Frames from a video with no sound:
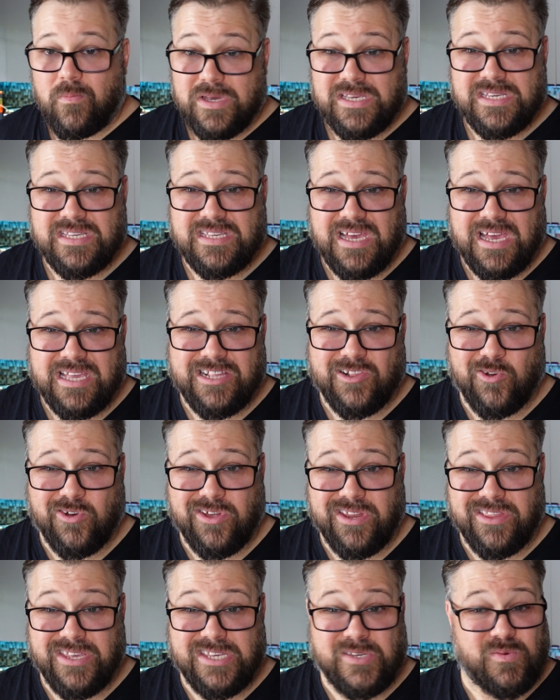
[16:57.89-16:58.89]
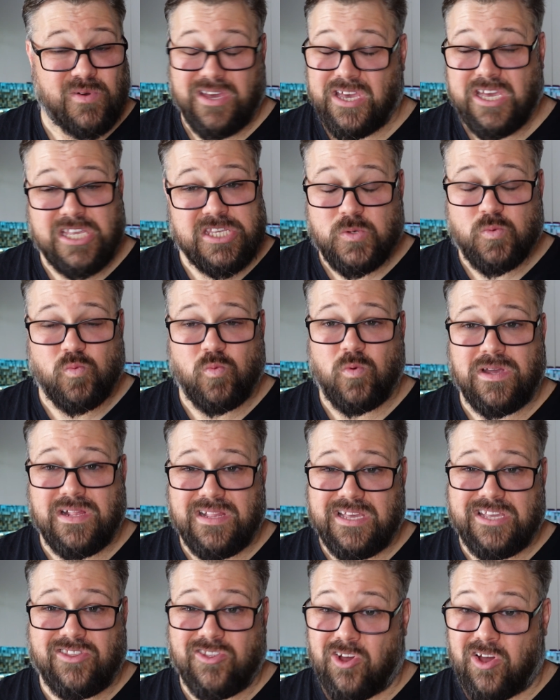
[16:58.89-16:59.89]
we start to look at it this way, it's
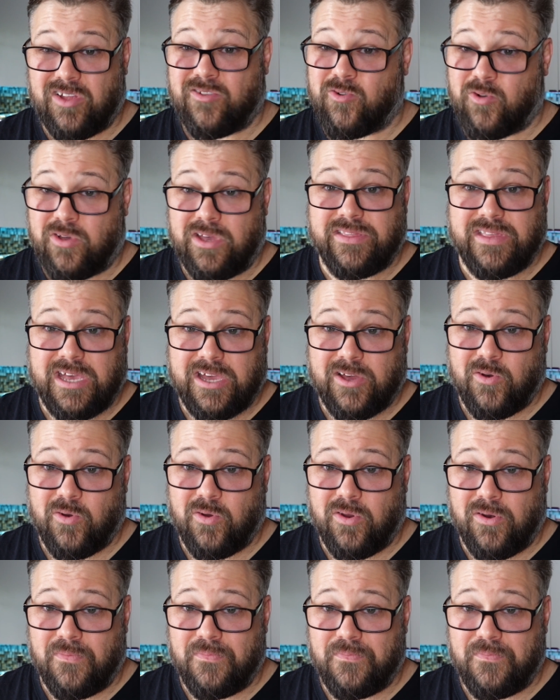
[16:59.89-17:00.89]
really not looking that good.